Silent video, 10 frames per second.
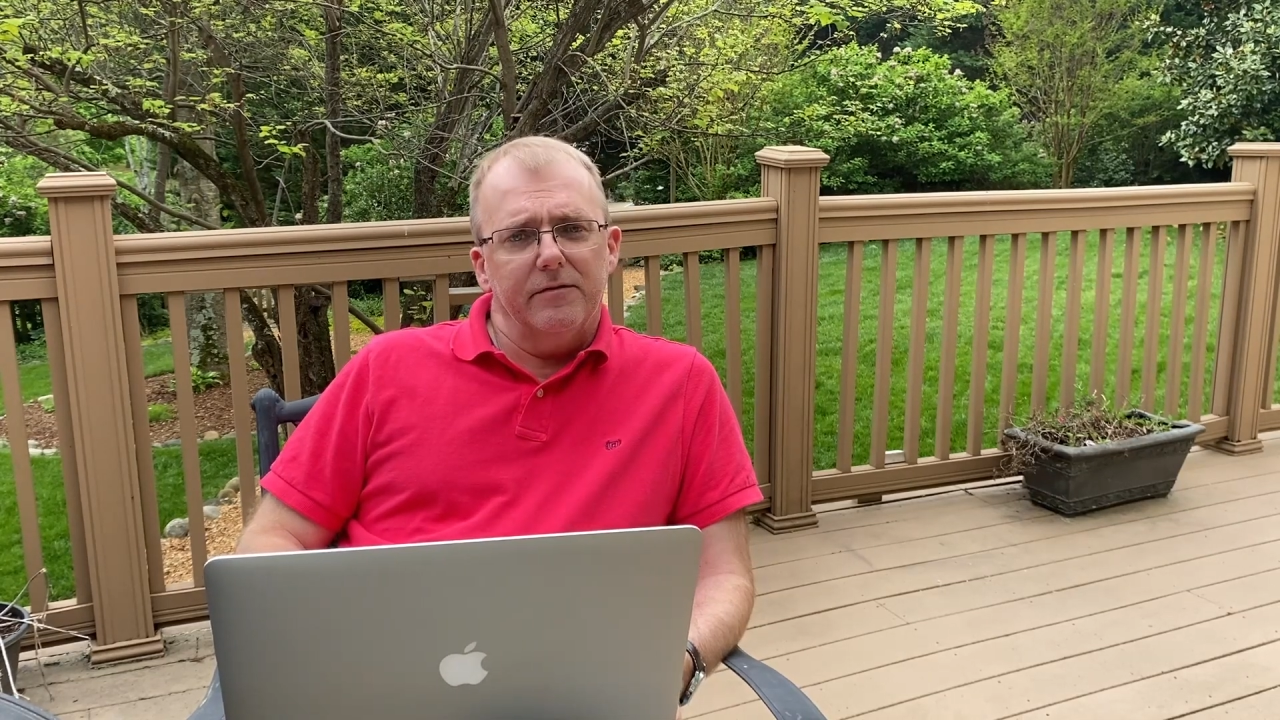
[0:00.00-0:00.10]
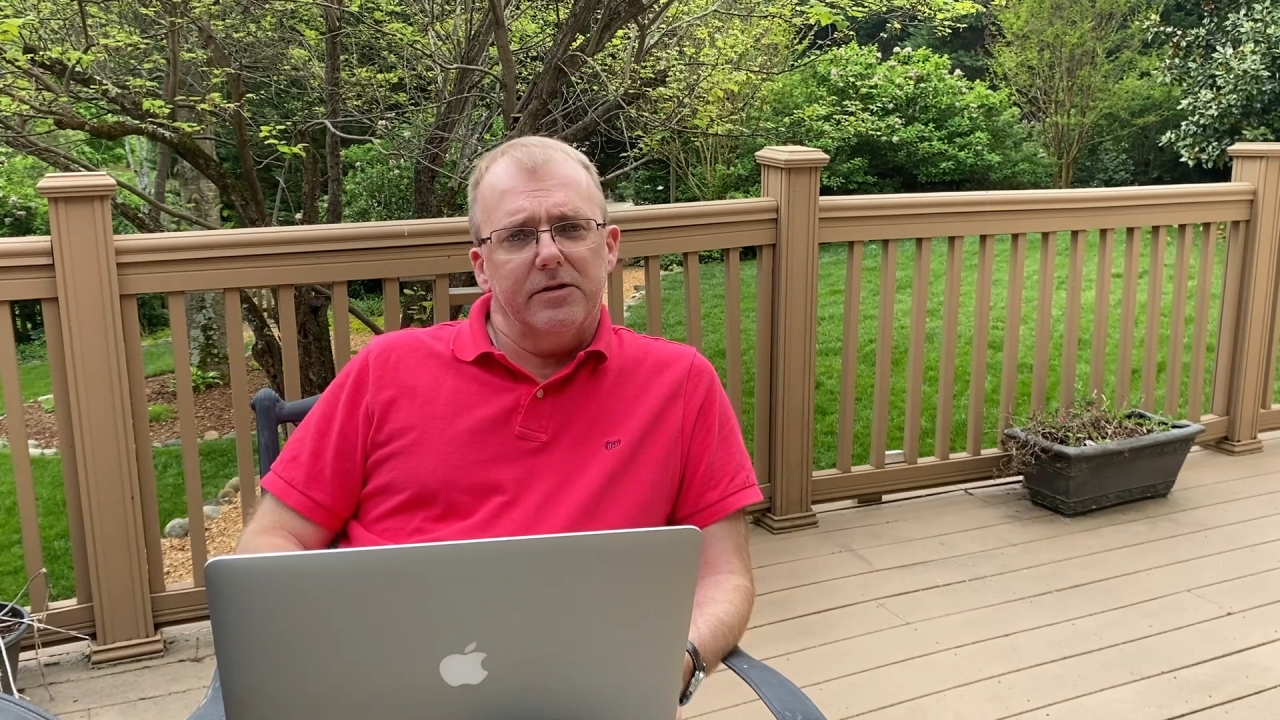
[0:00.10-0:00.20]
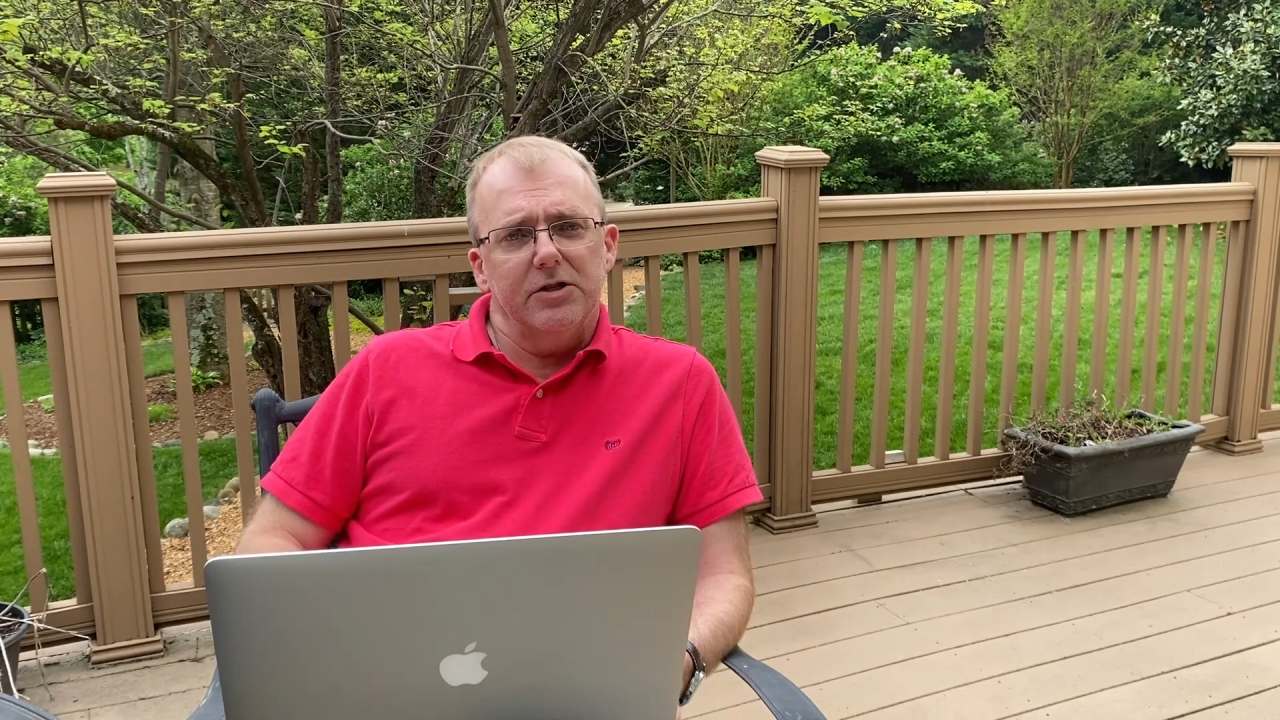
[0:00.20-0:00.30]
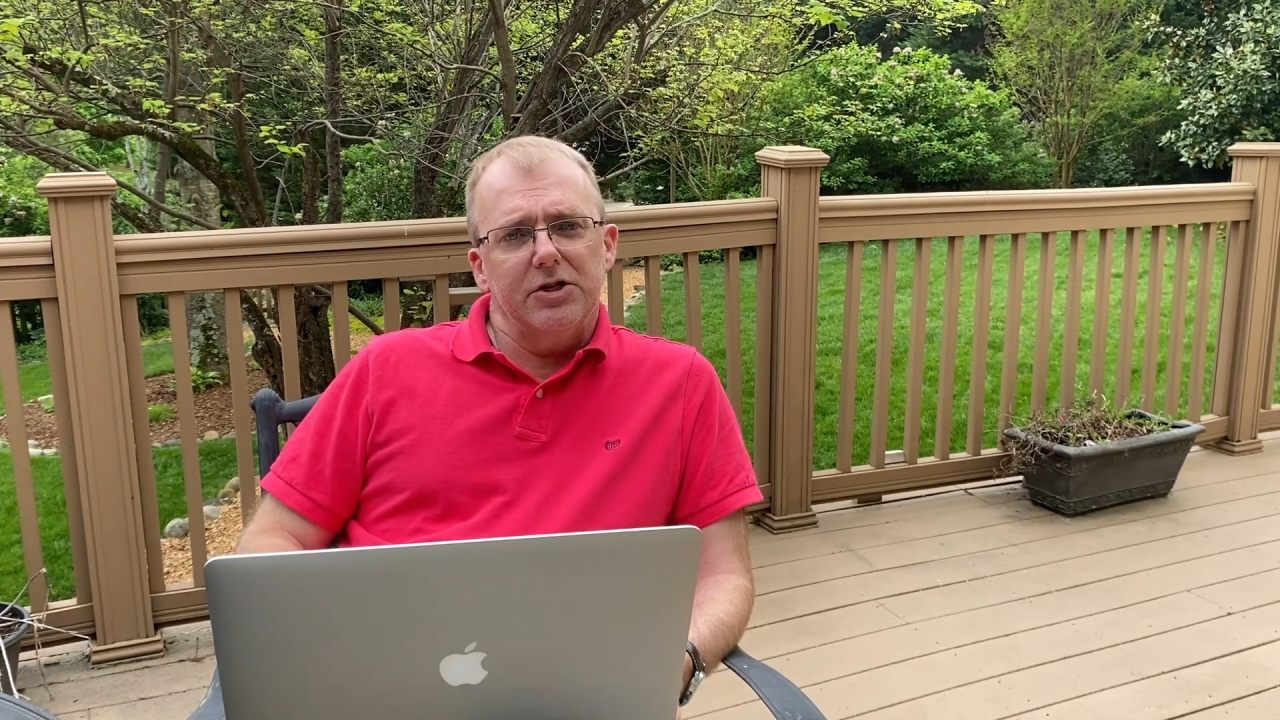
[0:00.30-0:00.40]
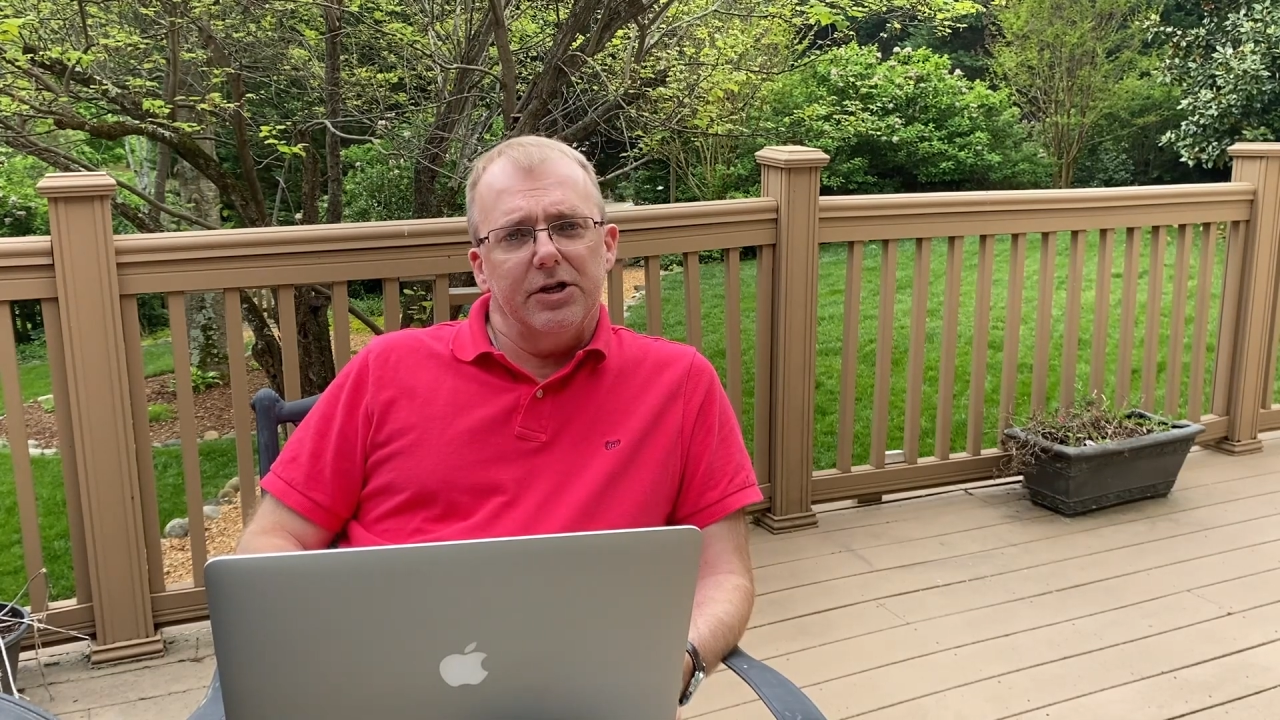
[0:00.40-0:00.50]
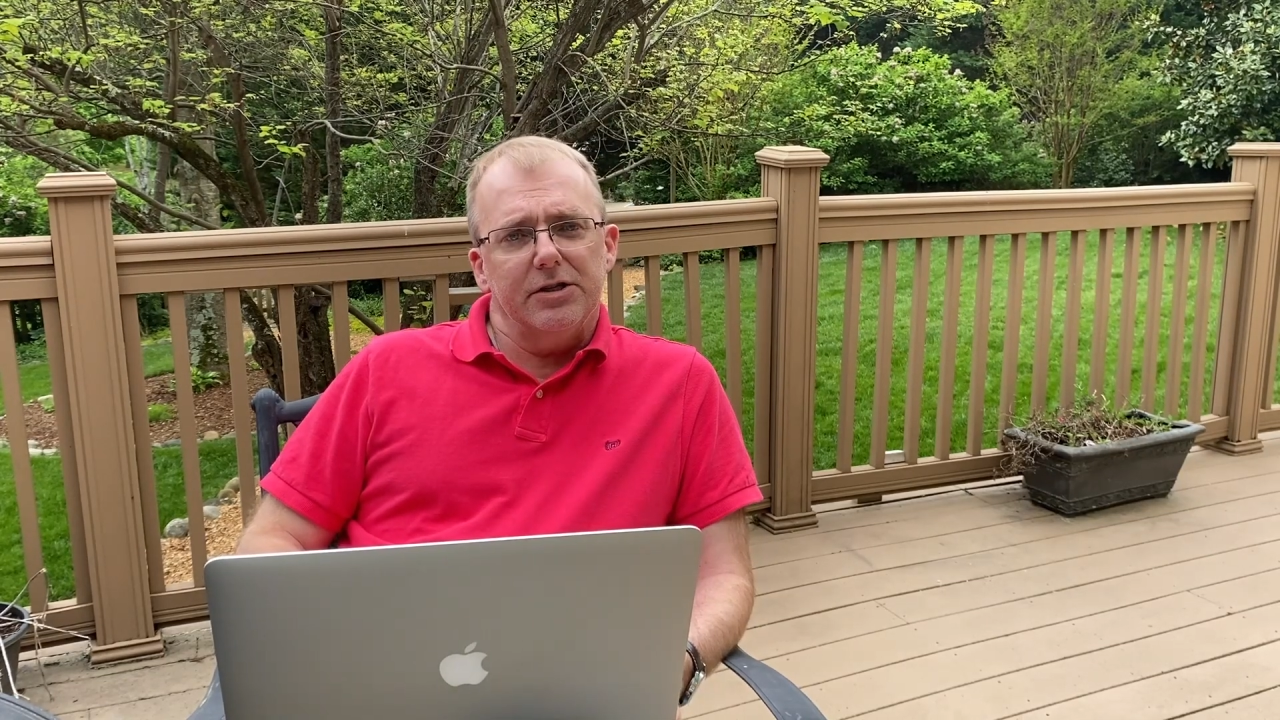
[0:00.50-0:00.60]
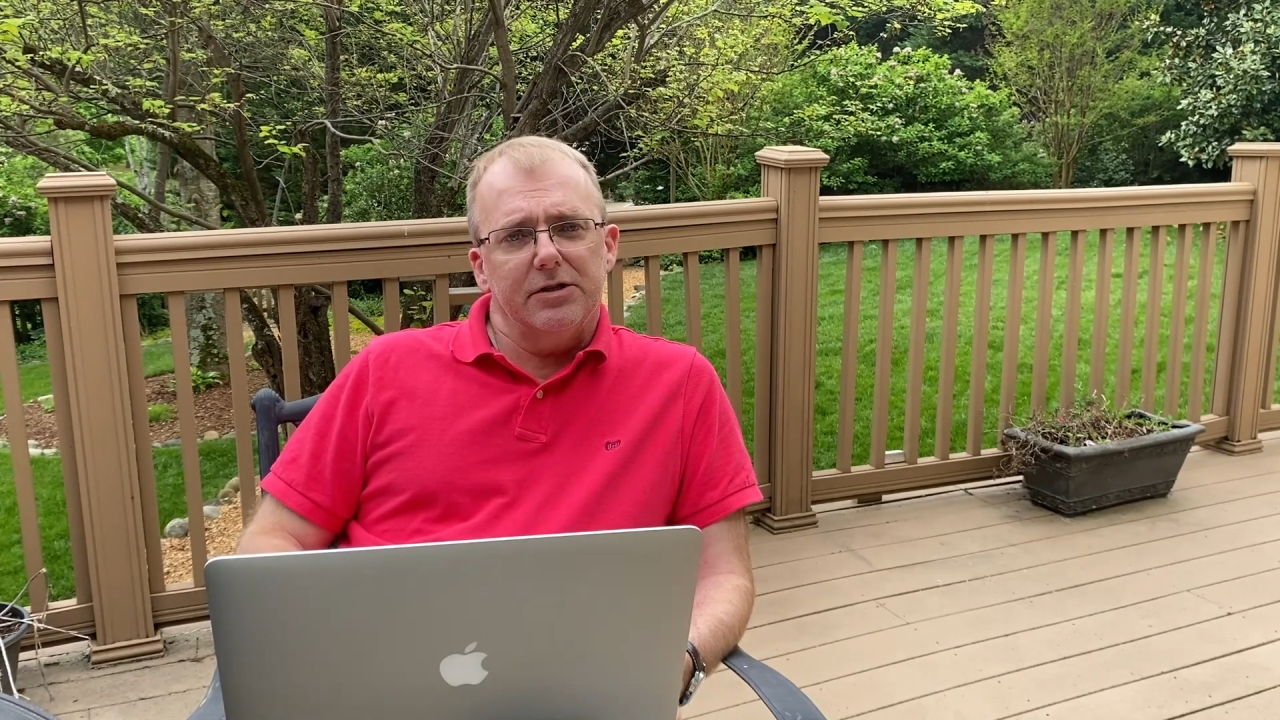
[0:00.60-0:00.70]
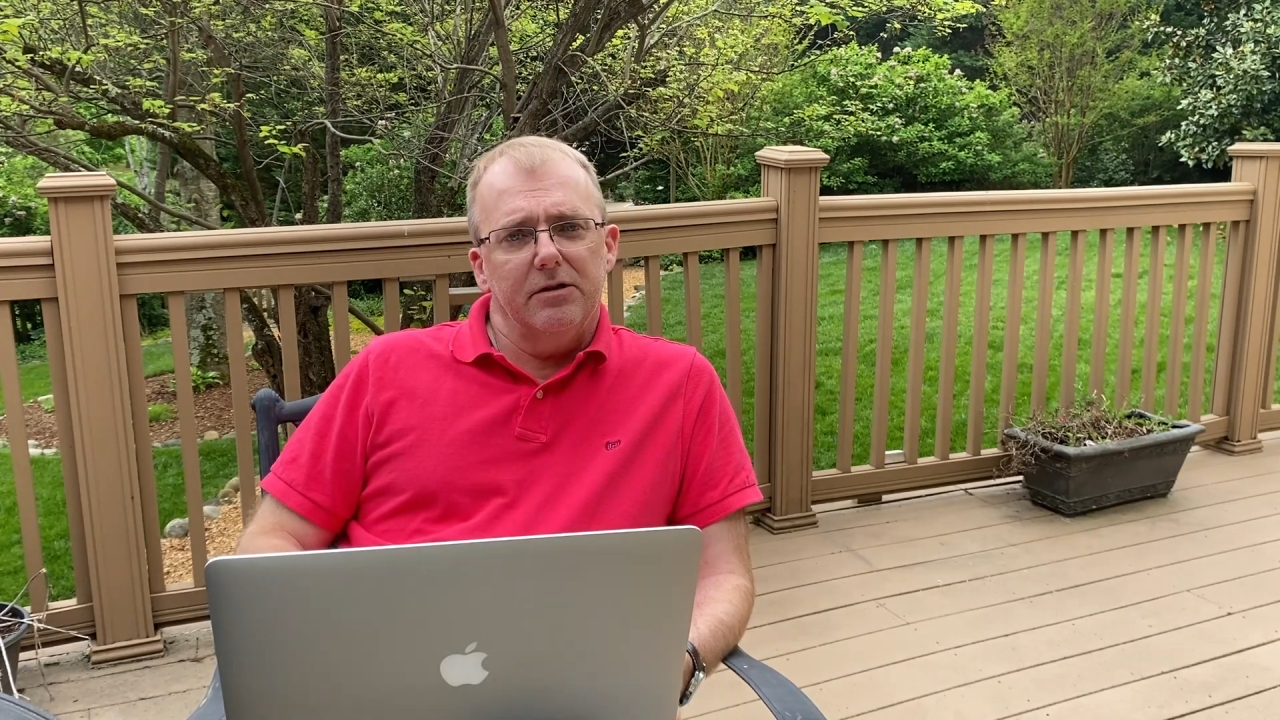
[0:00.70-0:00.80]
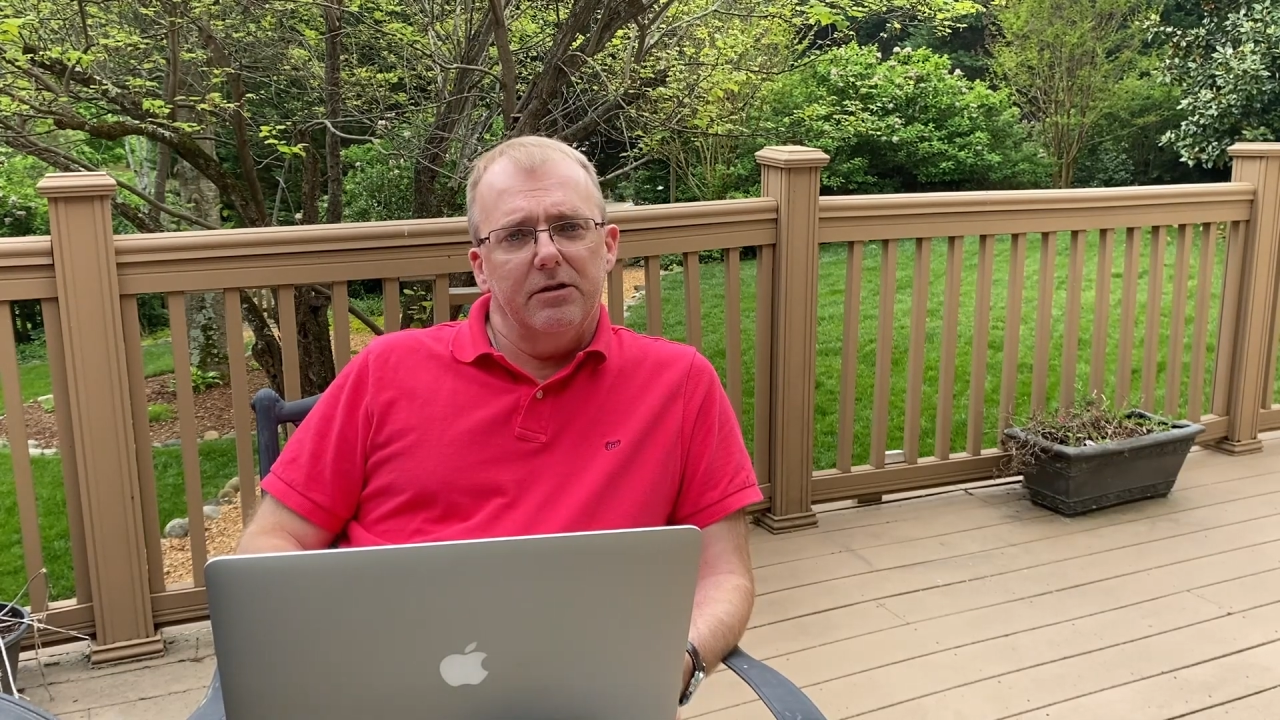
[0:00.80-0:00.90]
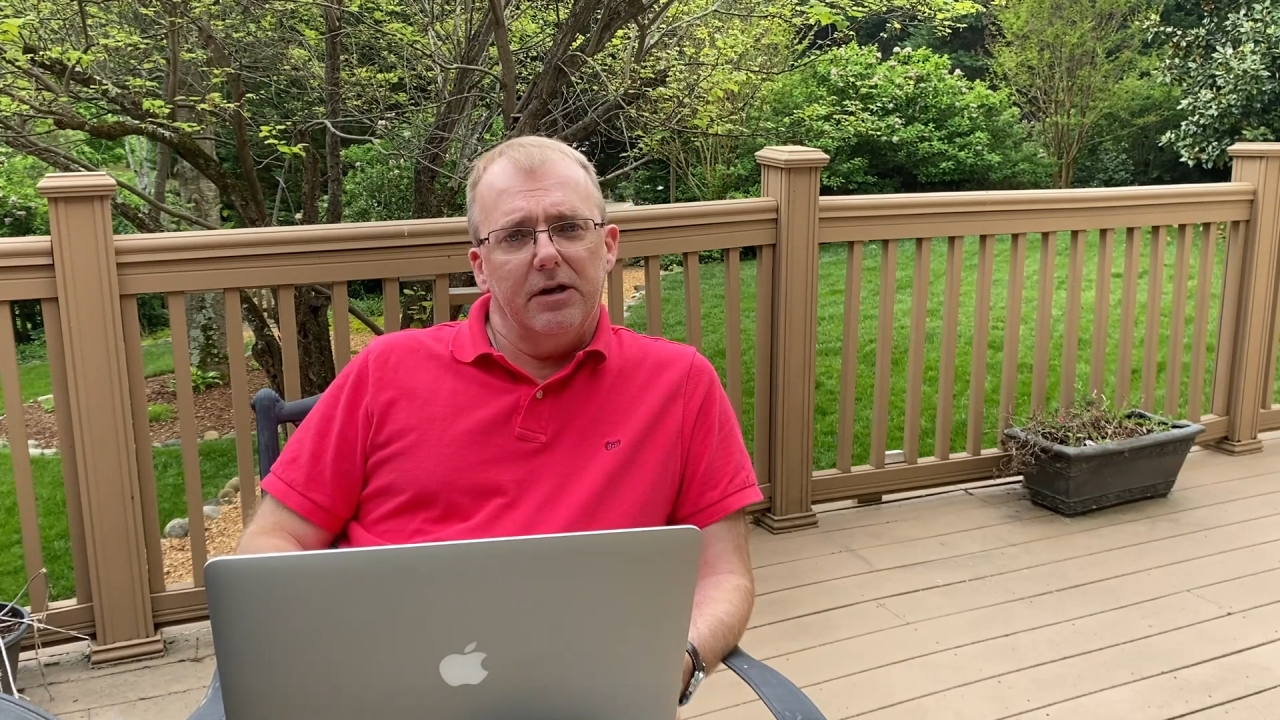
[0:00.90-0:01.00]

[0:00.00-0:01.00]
suggested